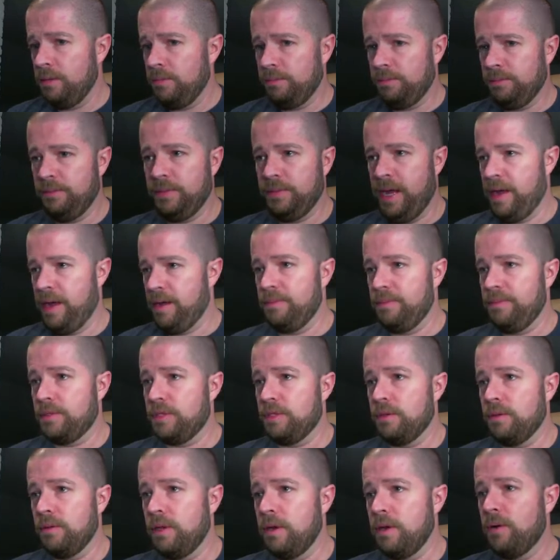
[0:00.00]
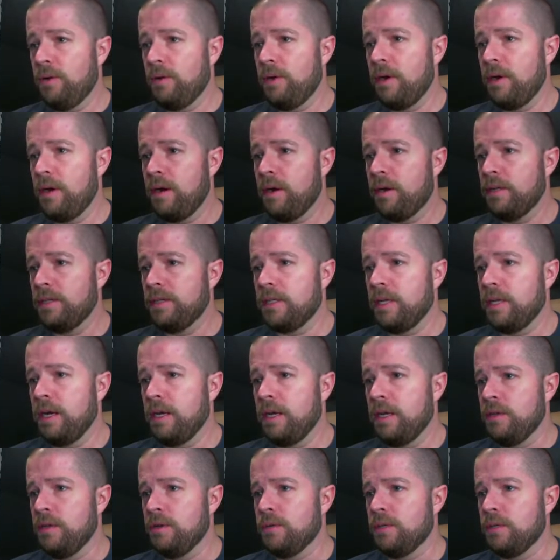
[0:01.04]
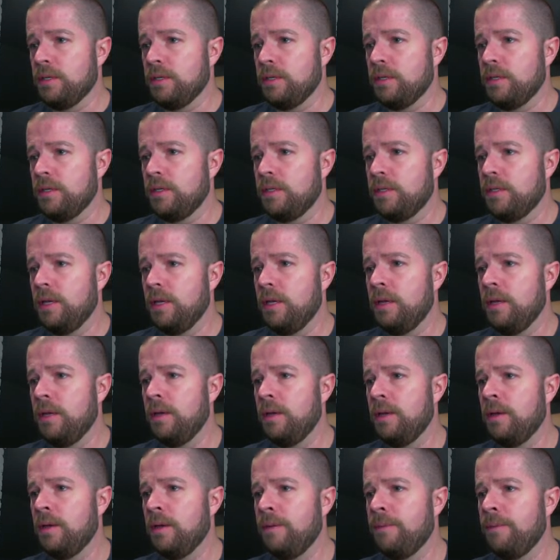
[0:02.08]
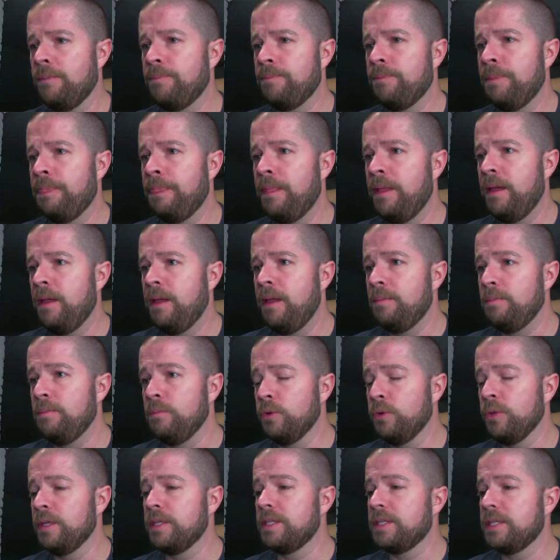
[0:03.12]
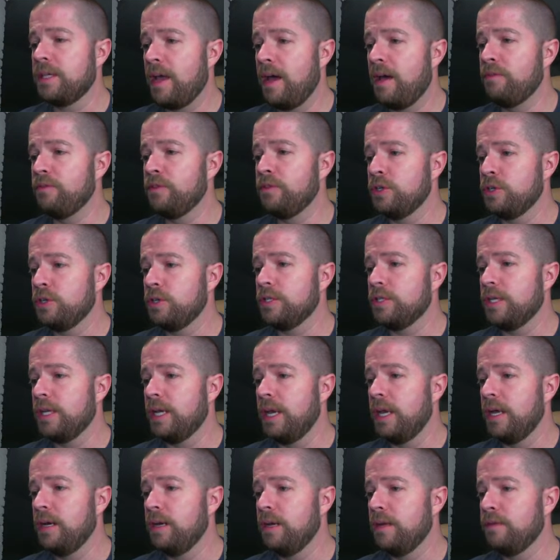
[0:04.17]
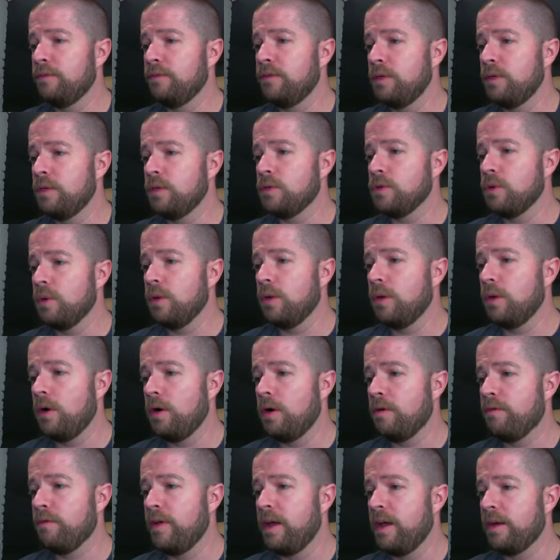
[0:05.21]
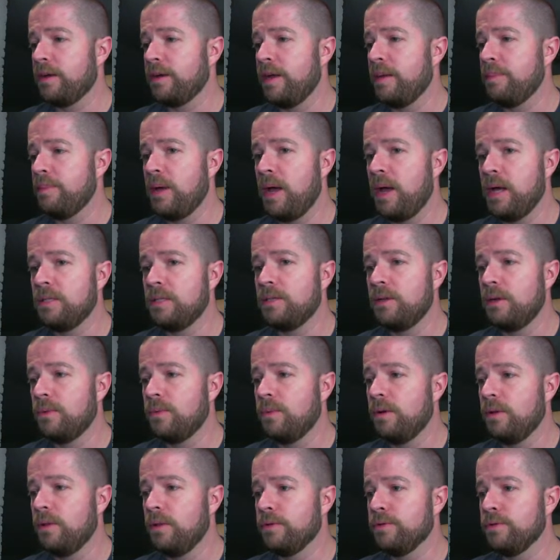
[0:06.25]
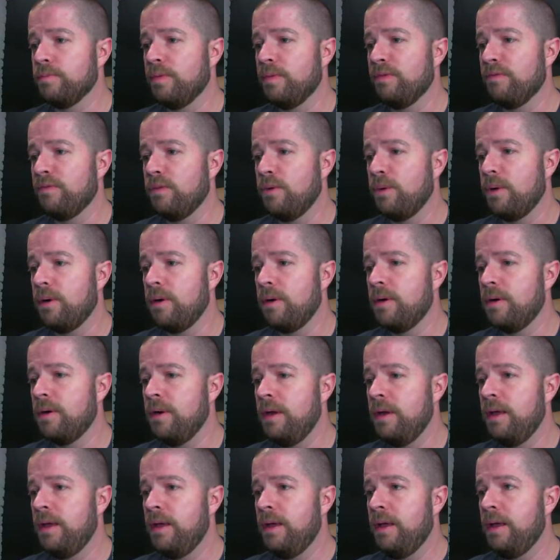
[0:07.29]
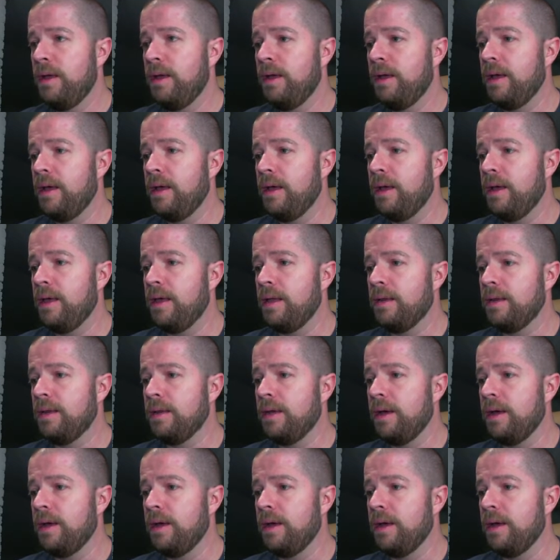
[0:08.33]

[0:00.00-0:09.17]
Yeah, so the Ogre Errant's kind of useless. Moonlit Scavengers, again, if you control an artifact. I passed on one of those before, and